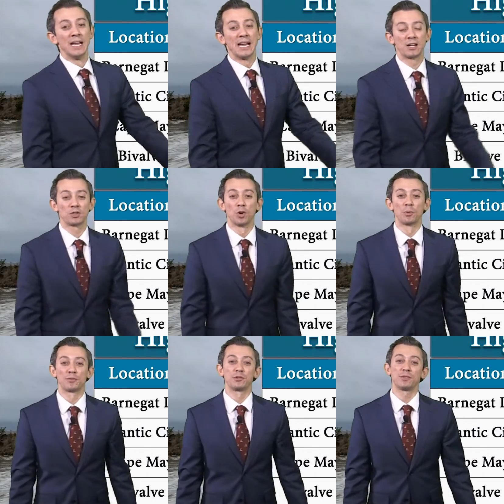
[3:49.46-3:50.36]
in
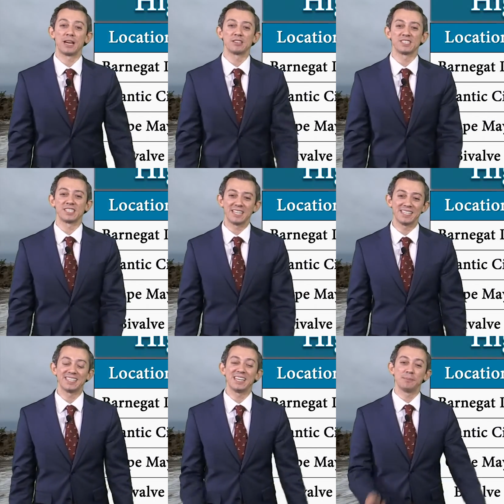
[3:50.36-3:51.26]
October of
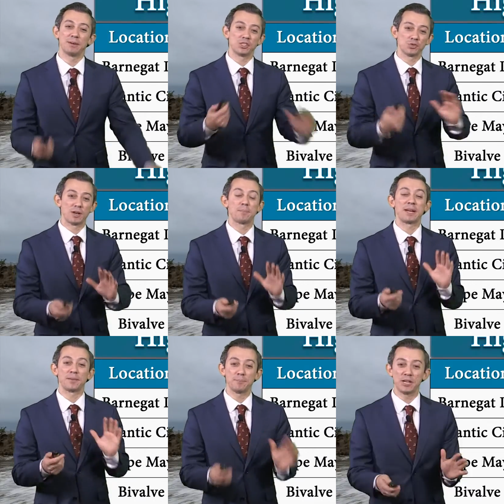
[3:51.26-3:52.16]
2018, but I just want to
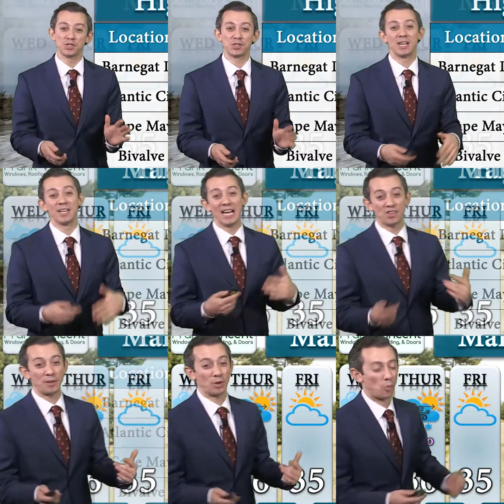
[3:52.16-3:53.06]
paint the picture that
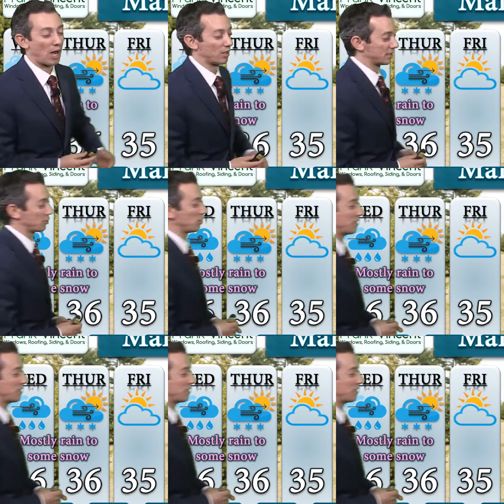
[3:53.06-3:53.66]
it's been a while since